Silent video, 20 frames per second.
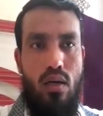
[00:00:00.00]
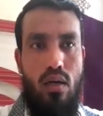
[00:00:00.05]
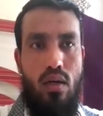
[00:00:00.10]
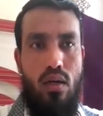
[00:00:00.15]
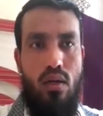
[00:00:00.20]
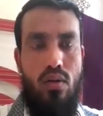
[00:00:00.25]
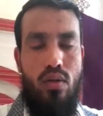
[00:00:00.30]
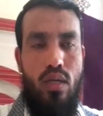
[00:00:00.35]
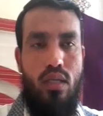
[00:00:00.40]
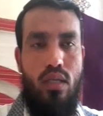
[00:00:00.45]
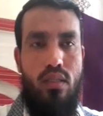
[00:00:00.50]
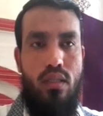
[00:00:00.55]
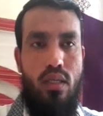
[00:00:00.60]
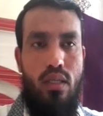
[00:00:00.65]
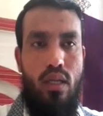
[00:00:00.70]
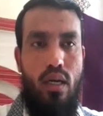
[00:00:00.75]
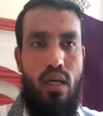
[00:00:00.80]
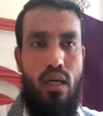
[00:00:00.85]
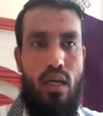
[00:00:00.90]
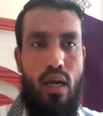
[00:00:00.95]
you can say
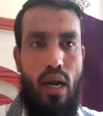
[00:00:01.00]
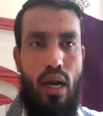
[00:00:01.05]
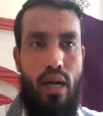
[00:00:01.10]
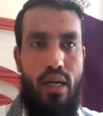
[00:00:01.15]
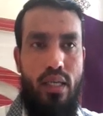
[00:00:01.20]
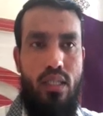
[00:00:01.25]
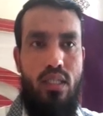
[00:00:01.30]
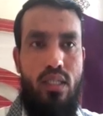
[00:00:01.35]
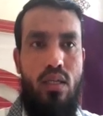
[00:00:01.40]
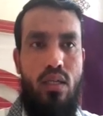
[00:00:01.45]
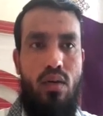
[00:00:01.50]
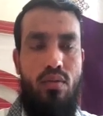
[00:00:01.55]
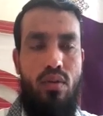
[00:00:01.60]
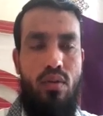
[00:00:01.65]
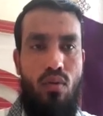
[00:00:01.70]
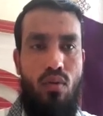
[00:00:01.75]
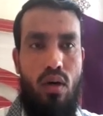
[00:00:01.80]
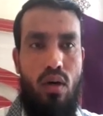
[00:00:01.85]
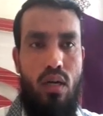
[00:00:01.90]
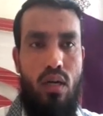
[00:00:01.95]
the addition of the
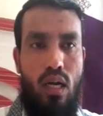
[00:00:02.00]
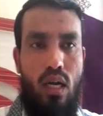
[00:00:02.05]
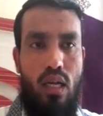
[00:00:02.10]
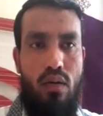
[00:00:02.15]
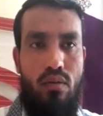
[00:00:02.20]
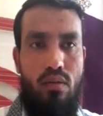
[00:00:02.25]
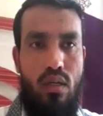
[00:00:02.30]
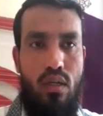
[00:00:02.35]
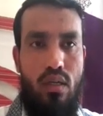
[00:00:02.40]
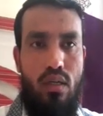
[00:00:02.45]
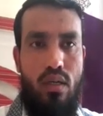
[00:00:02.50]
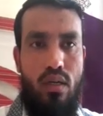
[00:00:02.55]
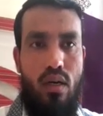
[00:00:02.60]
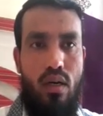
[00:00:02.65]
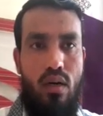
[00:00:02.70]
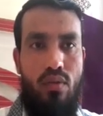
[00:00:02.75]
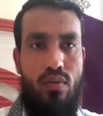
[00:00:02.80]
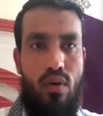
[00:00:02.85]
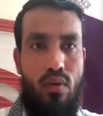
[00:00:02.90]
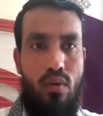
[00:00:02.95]
water level
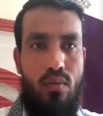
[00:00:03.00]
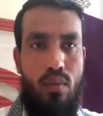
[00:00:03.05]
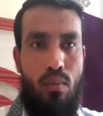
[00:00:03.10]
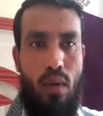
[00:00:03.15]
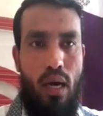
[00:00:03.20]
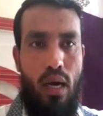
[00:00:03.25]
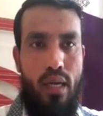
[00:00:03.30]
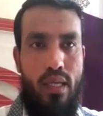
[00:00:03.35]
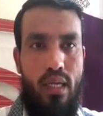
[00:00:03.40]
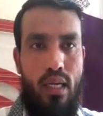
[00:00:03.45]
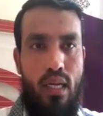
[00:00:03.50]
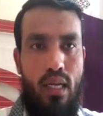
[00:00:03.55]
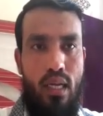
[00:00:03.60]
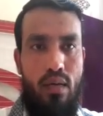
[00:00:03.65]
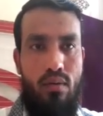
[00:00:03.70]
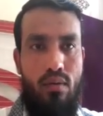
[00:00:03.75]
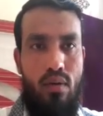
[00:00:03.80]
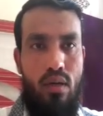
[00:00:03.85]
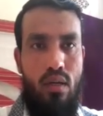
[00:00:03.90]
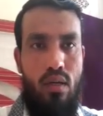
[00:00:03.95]
from the marking
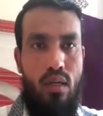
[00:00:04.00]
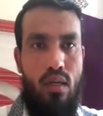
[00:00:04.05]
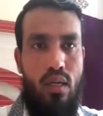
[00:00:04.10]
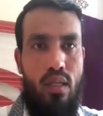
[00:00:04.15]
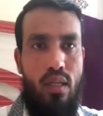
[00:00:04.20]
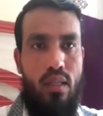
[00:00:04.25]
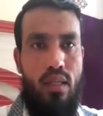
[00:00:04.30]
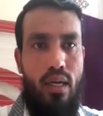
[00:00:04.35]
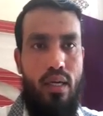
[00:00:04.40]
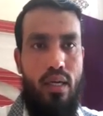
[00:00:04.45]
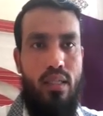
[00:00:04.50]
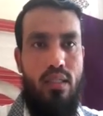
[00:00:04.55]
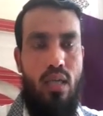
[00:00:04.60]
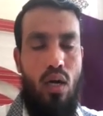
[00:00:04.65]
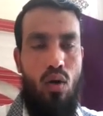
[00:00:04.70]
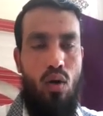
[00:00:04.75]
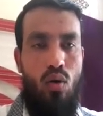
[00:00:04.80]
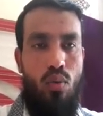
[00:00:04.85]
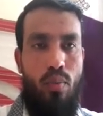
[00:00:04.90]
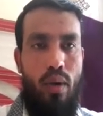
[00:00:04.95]
level, that is
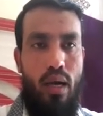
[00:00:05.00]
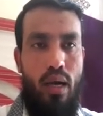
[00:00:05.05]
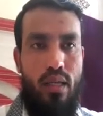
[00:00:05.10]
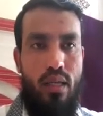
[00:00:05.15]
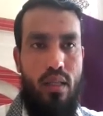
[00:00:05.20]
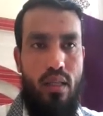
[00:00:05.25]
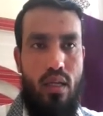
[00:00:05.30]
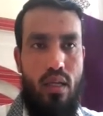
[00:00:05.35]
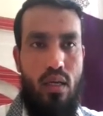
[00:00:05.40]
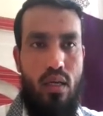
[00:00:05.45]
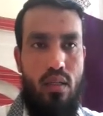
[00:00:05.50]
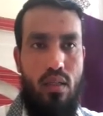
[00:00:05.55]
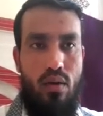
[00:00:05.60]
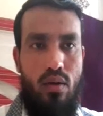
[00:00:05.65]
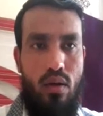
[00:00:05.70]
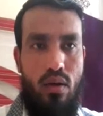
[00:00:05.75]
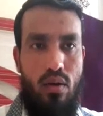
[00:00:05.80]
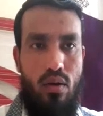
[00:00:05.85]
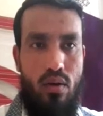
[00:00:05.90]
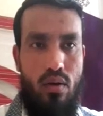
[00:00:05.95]
occupied,
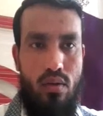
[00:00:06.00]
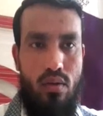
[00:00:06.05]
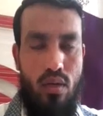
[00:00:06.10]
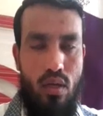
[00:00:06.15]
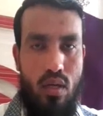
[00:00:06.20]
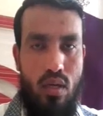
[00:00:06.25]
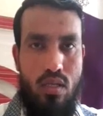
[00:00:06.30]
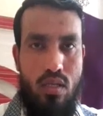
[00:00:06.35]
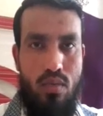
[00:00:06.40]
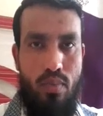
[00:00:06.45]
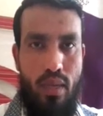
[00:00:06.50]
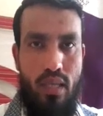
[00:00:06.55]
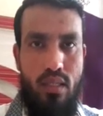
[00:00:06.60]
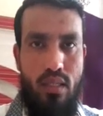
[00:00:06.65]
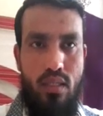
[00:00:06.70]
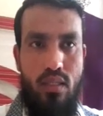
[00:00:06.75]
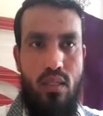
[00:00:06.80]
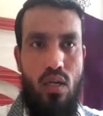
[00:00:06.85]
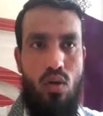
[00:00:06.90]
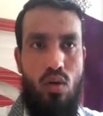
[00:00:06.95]
the
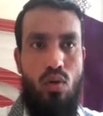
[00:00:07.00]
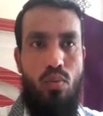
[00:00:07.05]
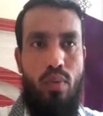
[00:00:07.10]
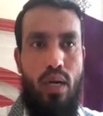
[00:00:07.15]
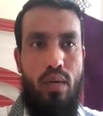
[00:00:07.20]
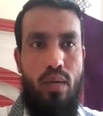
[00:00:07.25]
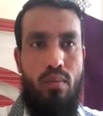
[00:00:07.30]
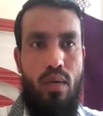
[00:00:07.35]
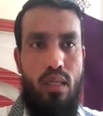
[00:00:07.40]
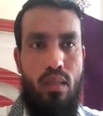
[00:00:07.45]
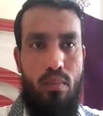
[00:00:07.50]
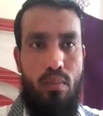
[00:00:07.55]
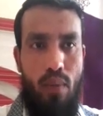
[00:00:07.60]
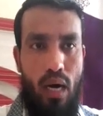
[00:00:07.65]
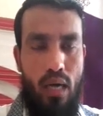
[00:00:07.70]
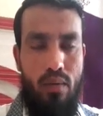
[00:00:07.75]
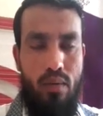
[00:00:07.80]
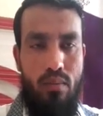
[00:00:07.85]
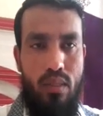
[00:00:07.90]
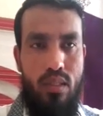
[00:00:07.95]
space is occupied by the
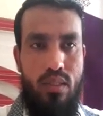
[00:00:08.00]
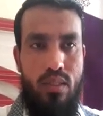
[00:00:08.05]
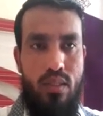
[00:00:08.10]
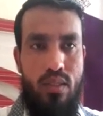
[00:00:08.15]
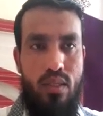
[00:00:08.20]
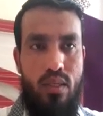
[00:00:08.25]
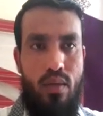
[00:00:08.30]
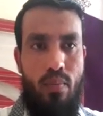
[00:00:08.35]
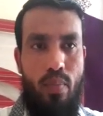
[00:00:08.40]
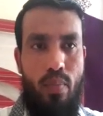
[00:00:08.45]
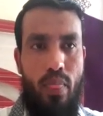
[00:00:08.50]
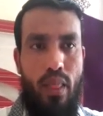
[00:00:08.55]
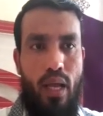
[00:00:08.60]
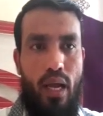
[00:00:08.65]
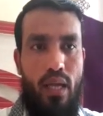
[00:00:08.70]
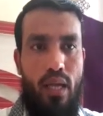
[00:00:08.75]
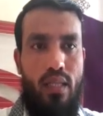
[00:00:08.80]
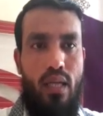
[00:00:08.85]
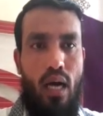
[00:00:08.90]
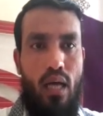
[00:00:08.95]
marbles.
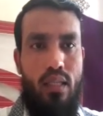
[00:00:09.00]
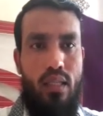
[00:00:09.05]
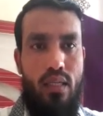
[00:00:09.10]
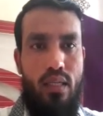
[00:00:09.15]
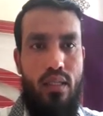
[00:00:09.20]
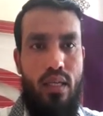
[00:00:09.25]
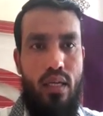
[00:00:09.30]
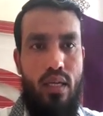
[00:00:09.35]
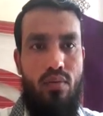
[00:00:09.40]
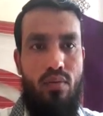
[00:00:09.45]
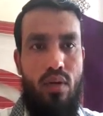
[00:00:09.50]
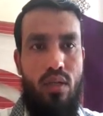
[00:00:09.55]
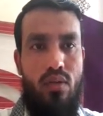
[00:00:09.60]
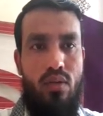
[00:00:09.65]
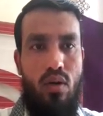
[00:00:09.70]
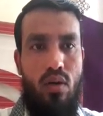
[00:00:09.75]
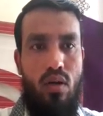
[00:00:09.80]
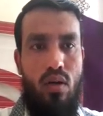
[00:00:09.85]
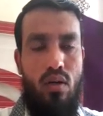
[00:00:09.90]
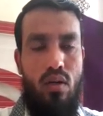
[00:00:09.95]
And the other thing, when
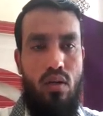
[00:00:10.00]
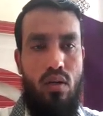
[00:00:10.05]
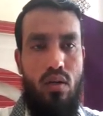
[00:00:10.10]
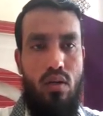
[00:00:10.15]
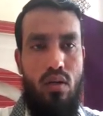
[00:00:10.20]
you are